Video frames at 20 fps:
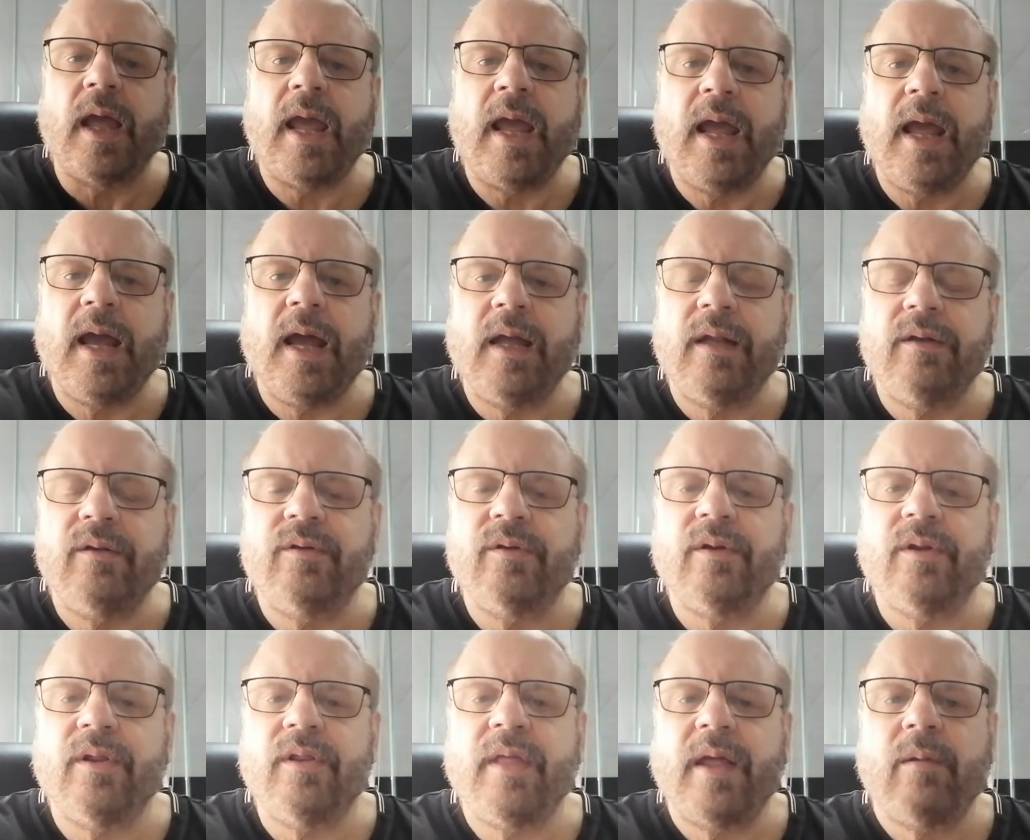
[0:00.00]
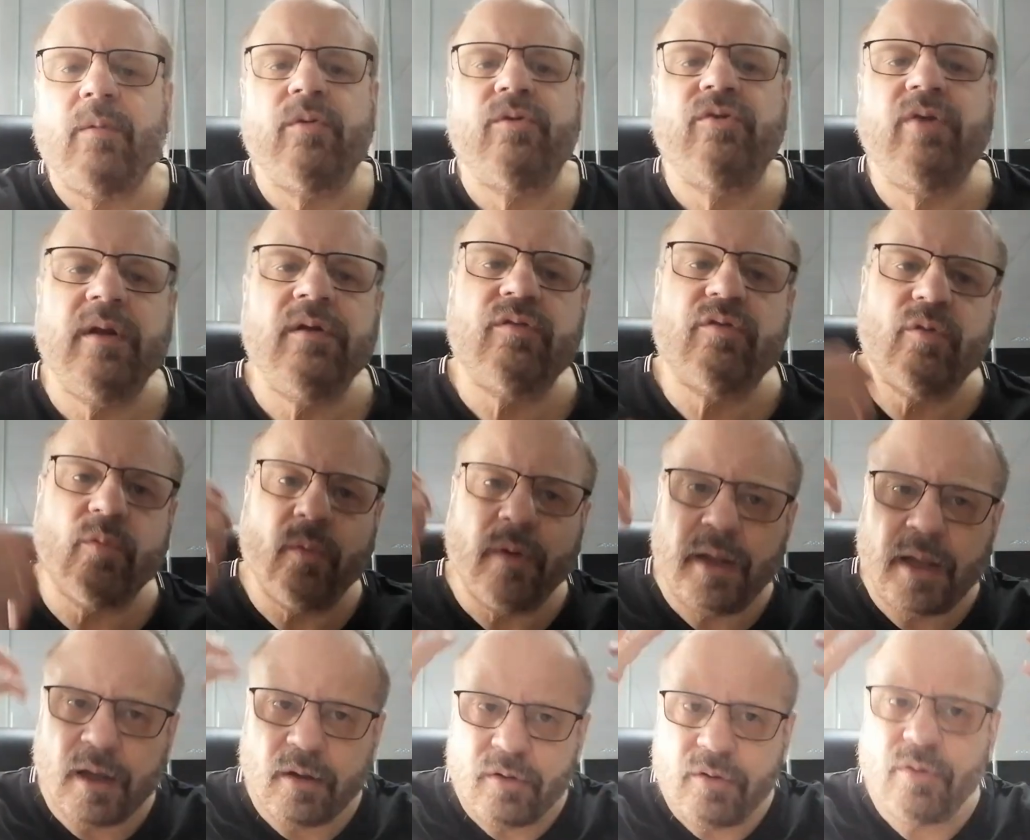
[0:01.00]
And that will change the
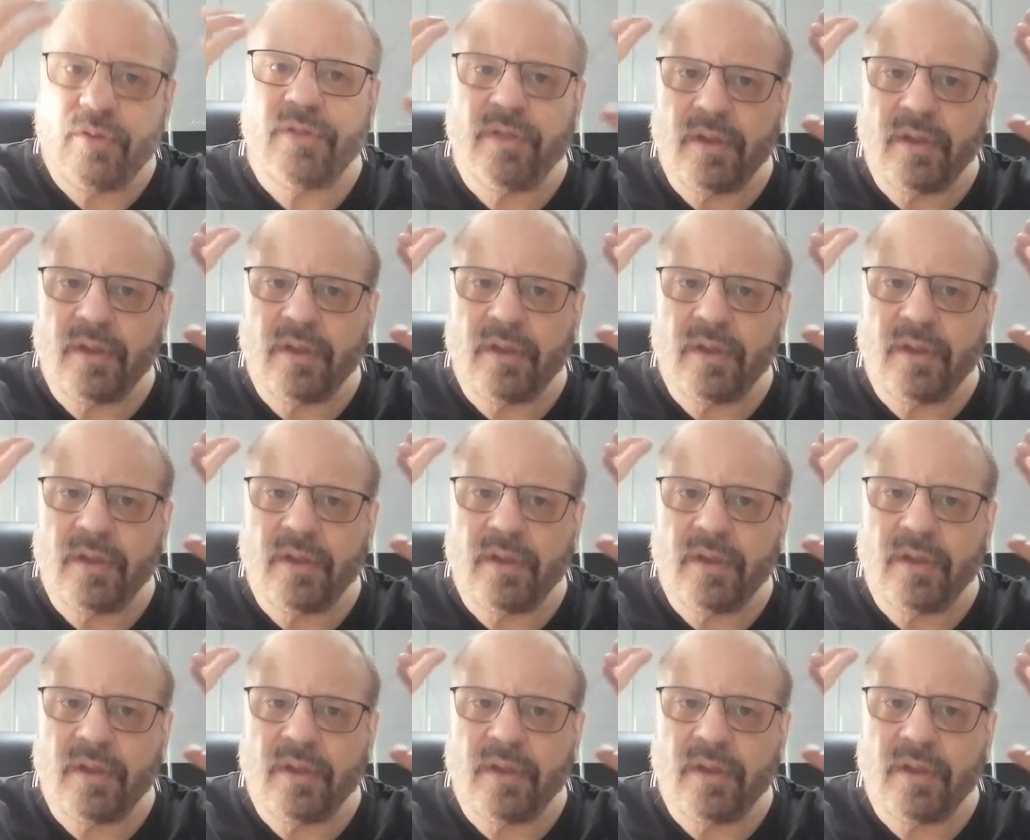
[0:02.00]
way how you